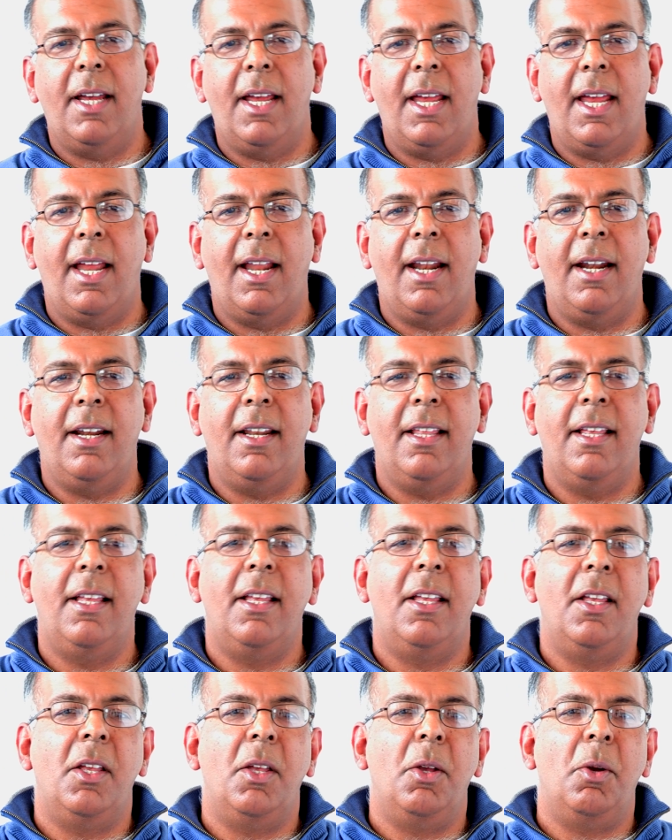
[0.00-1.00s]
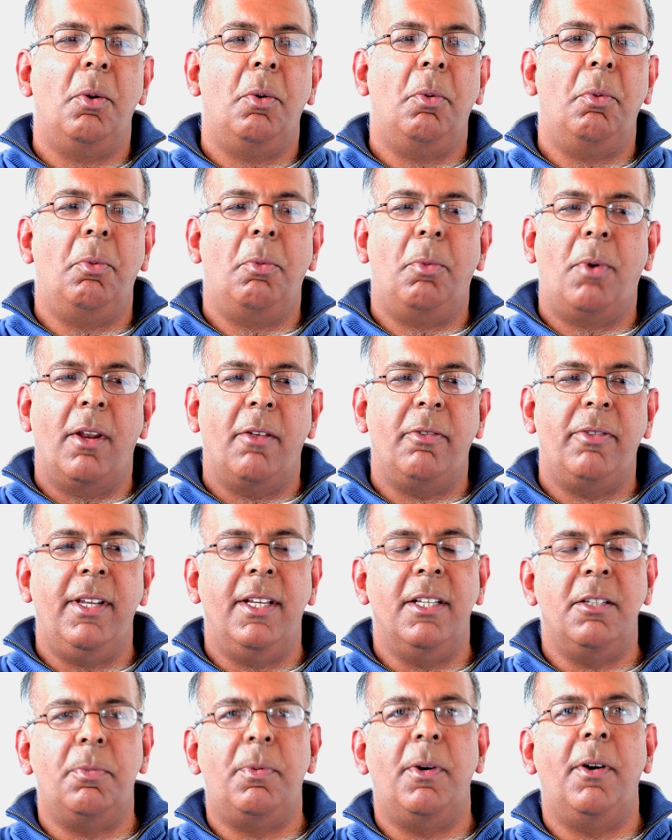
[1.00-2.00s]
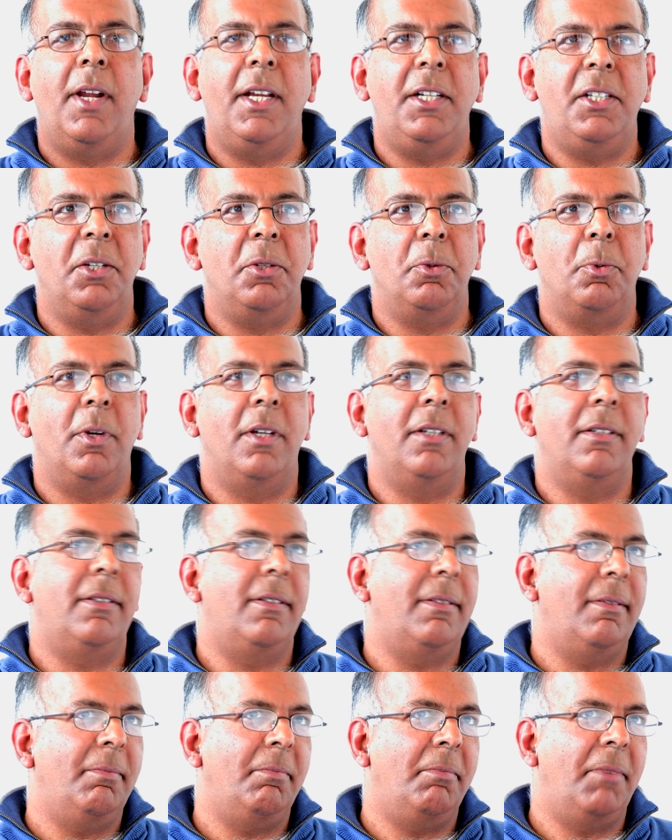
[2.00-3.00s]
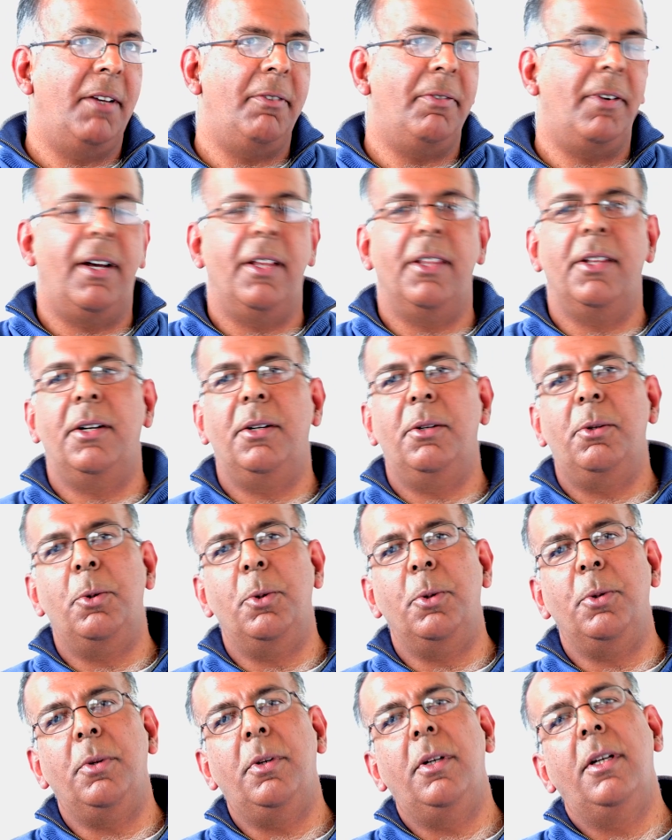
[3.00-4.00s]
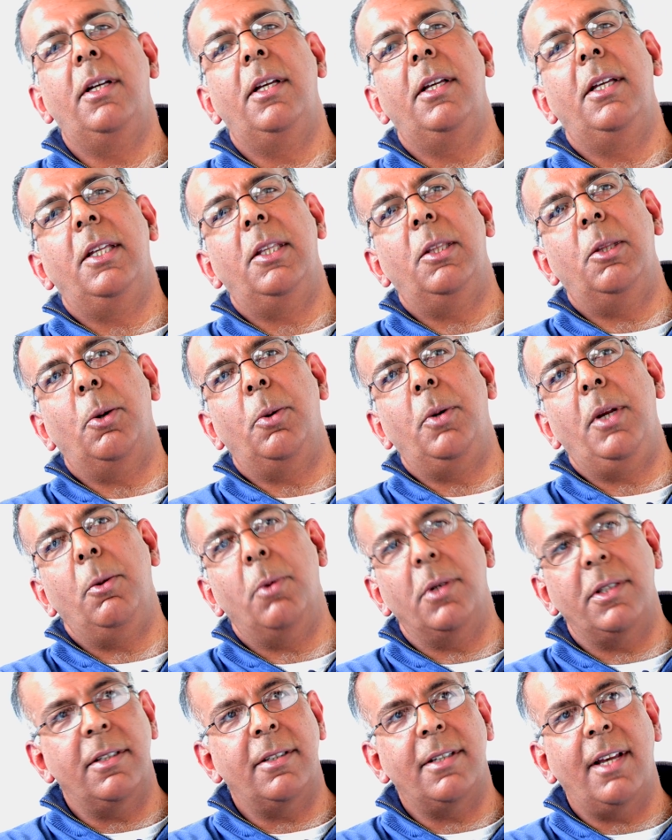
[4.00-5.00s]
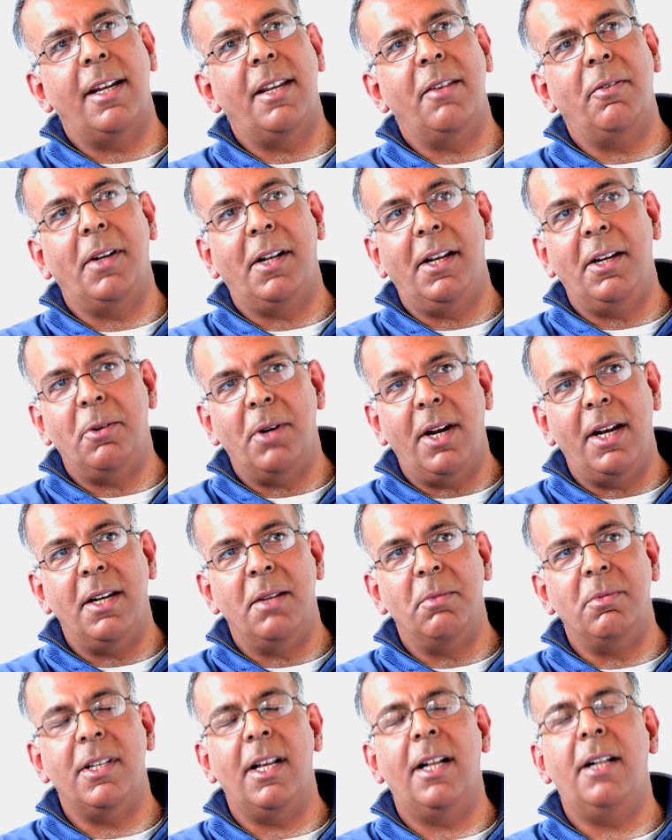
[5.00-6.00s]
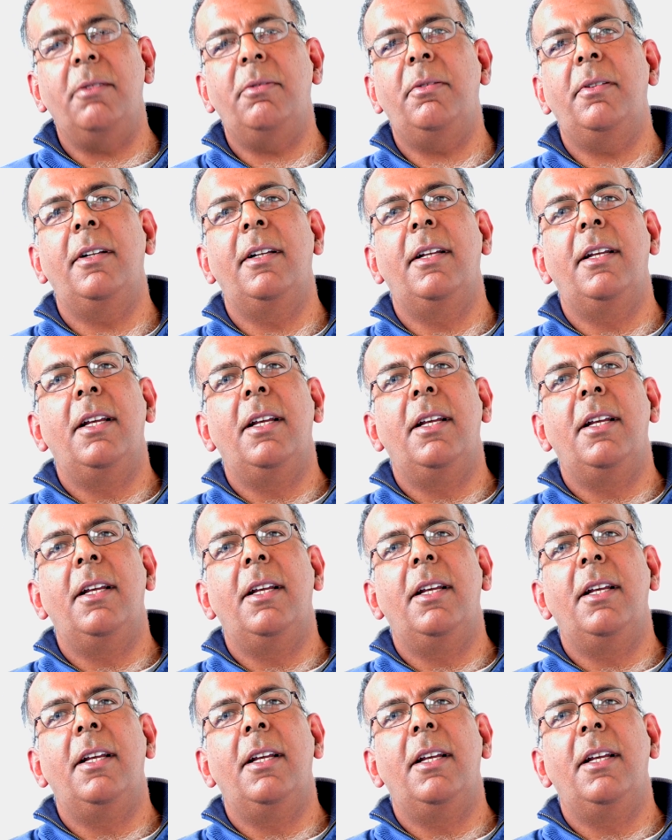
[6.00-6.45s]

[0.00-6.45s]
And one of the inspirations was my father, who, though he wasn't scientifically trained himself,